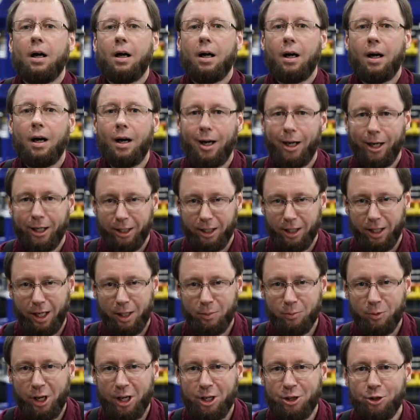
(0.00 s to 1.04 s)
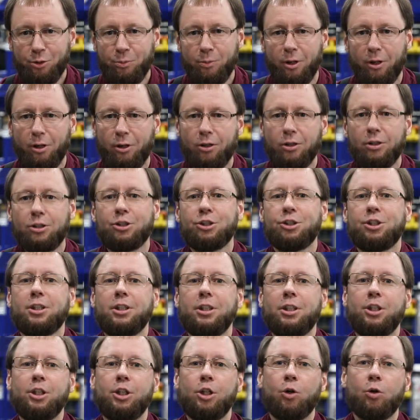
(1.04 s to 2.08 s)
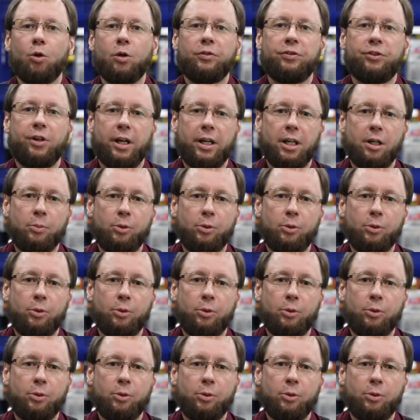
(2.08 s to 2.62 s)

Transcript: Hi, I'm Nathan Miller, CEO of DYNA